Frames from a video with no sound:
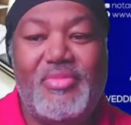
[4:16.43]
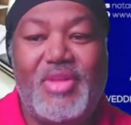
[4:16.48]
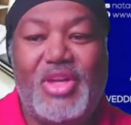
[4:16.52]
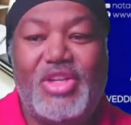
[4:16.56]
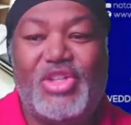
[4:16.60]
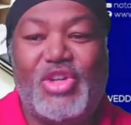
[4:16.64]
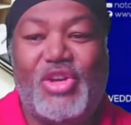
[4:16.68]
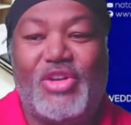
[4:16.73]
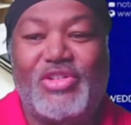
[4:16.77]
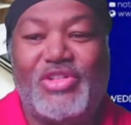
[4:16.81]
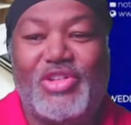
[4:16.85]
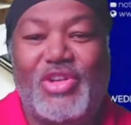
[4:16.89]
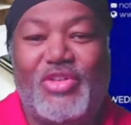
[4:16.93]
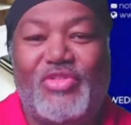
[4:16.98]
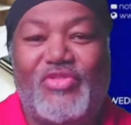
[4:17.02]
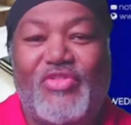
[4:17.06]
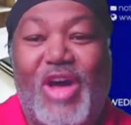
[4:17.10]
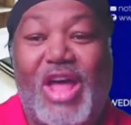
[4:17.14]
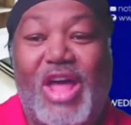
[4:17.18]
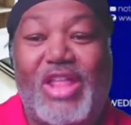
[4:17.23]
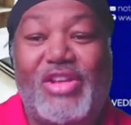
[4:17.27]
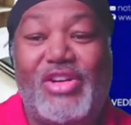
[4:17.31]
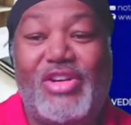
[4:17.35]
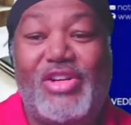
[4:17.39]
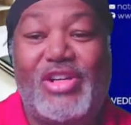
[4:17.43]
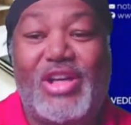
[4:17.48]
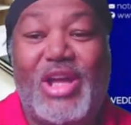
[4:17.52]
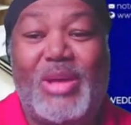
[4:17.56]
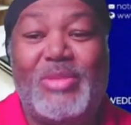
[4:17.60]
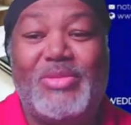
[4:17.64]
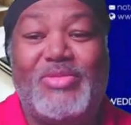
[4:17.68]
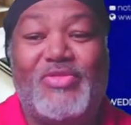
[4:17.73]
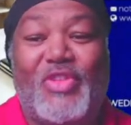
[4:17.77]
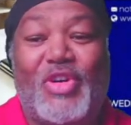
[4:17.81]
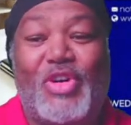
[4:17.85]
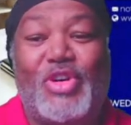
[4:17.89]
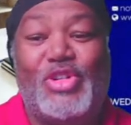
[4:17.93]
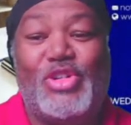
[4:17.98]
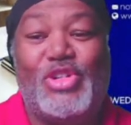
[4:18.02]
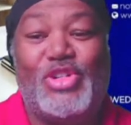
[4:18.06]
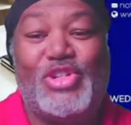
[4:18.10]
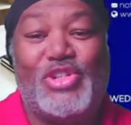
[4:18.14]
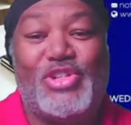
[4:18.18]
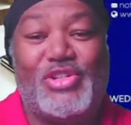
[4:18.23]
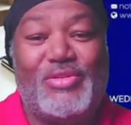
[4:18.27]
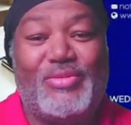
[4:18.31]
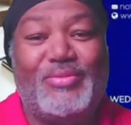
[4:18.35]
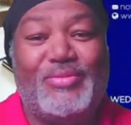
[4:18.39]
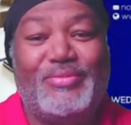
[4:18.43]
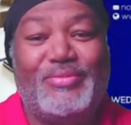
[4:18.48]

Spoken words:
So fatherhood comes first.